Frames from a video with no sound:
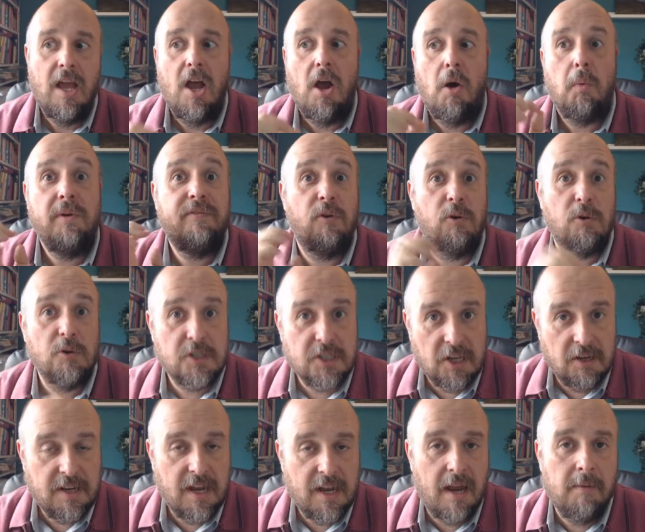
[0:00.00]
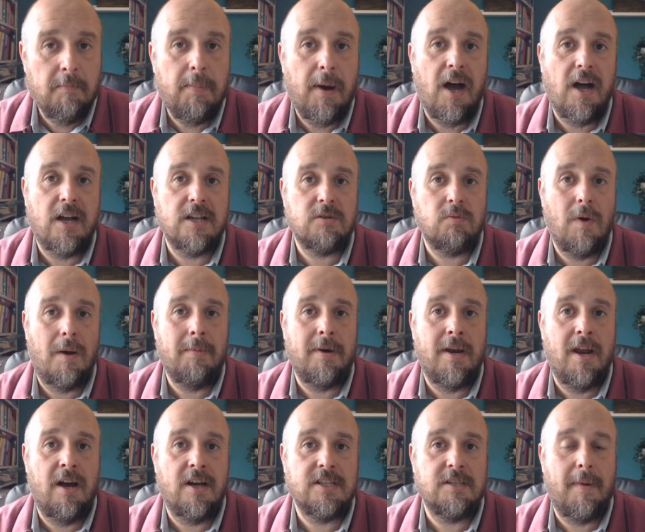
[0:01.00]
We've also done past
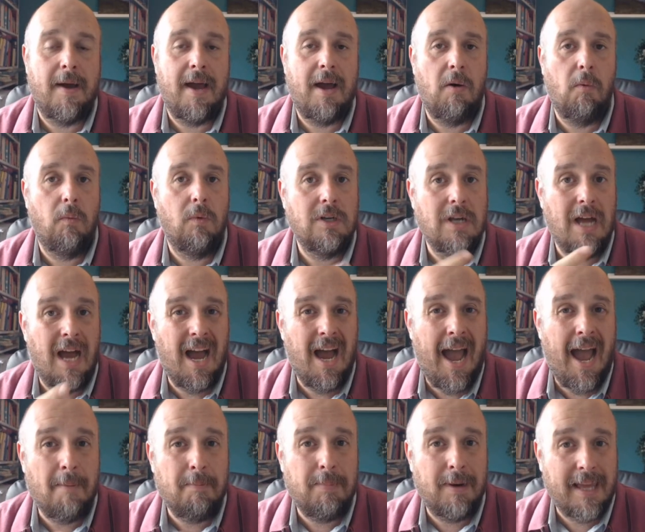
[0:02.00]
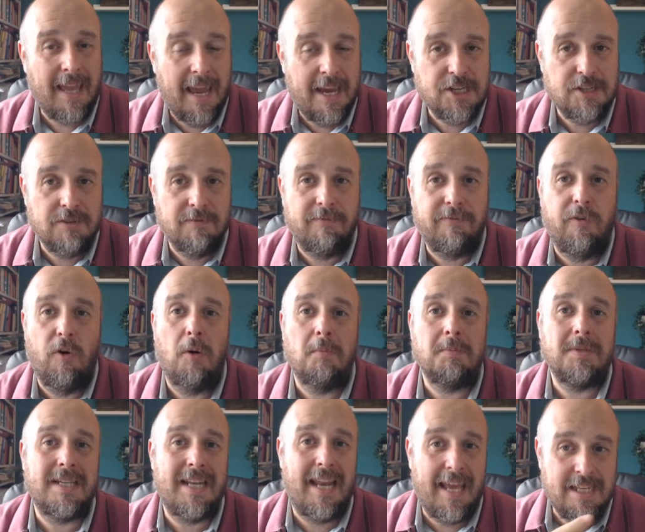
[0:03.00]
webinars about application forms
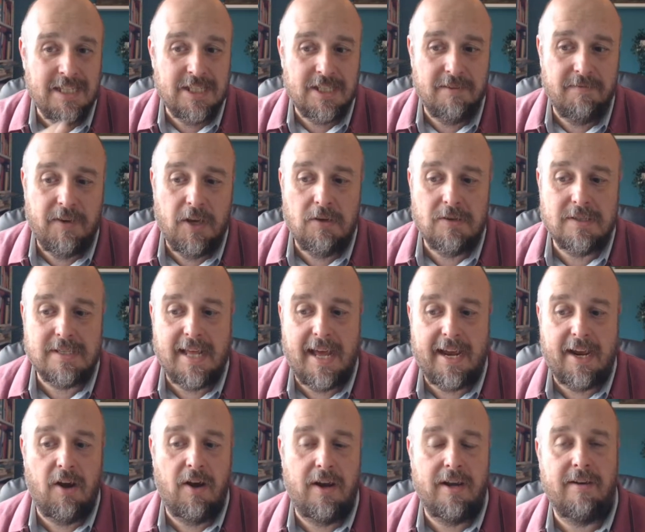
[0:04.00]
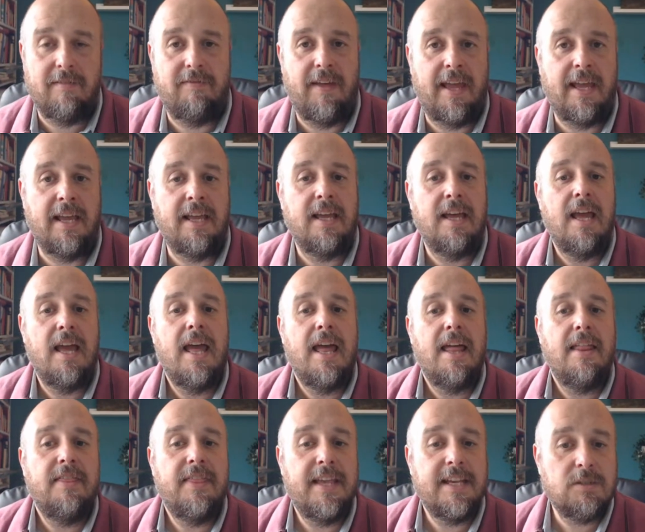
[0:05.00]
and interviews, that kind of thing.
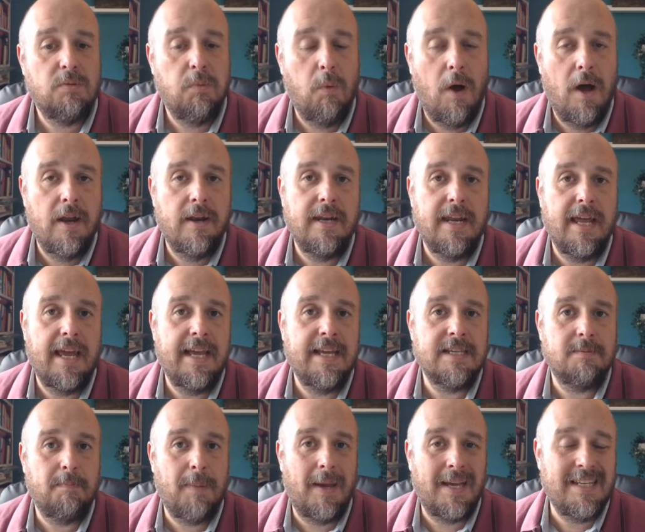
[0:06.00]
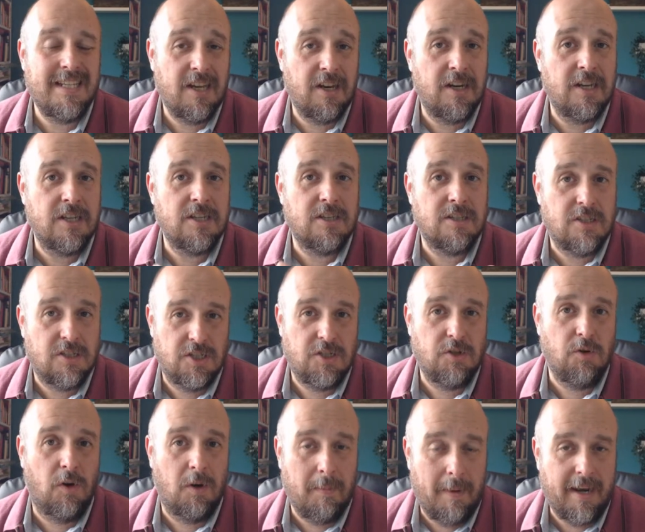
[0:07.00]
This one is basically just
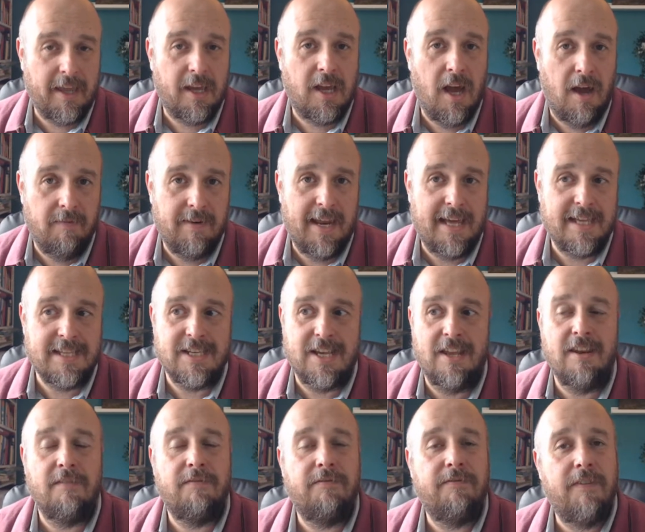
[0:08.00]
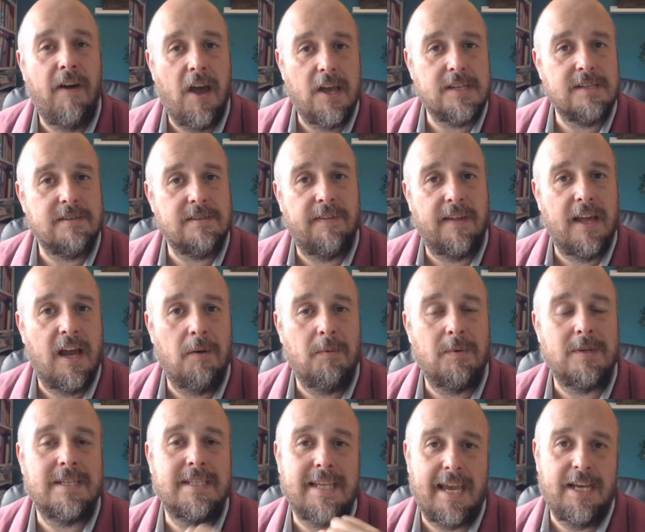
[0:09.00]
talk about the cover letter. And the first thing I would
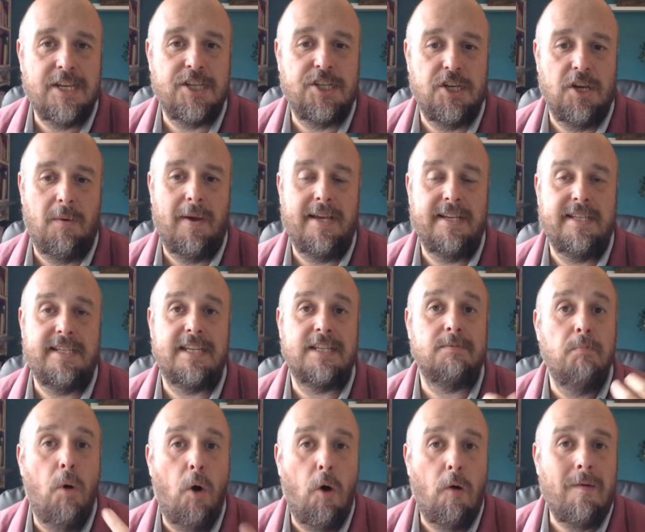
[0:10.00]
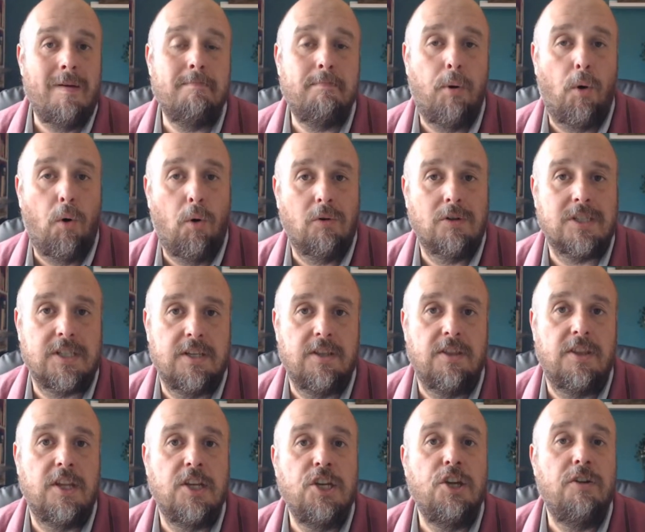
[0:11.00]
say to you is it's more important
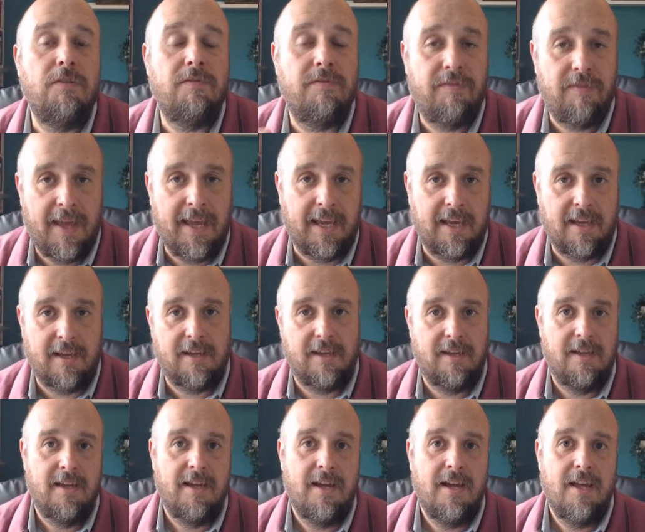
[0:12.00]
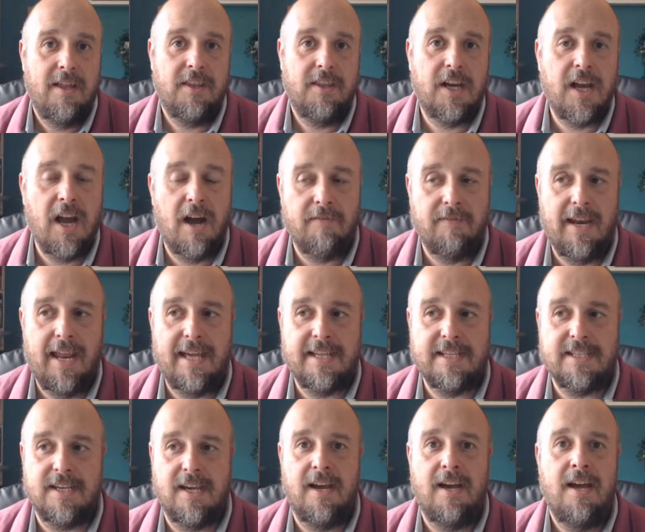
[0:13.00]
than you think, the cover
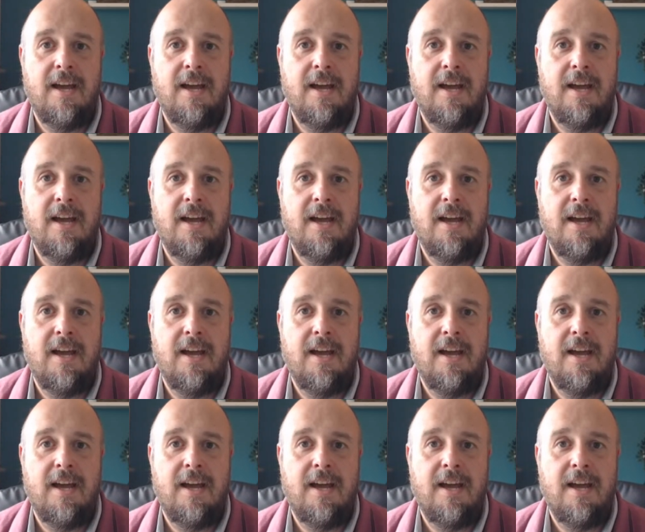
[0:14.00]
letter.